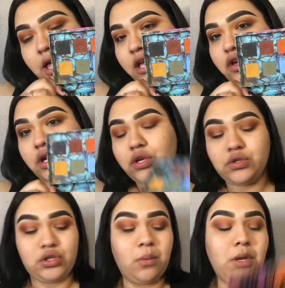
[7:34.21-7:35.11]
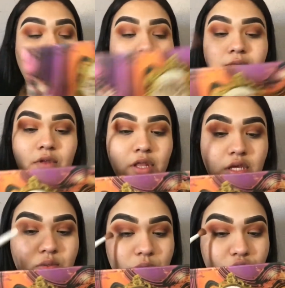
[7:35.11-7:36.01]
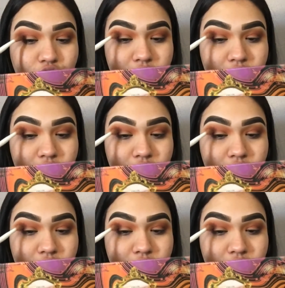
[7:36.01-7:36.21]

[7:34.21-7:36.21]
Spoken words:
Like, you can do so many different looks with